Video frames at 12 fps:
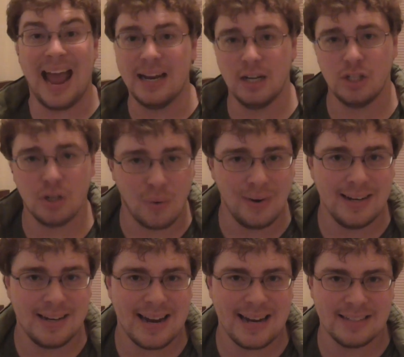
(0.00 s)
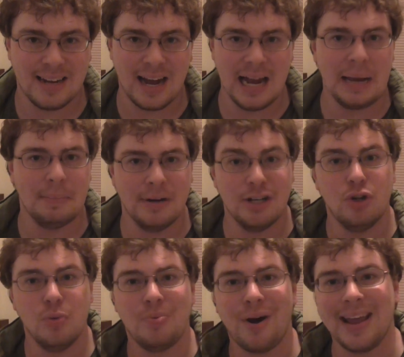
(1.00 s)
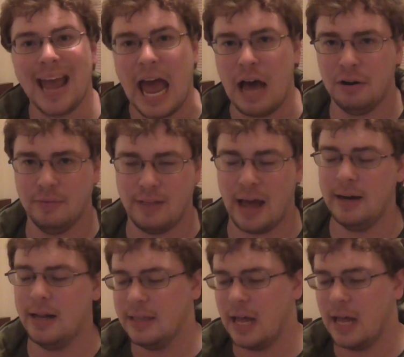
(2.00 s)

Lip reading: And it's going to take time to break out of that.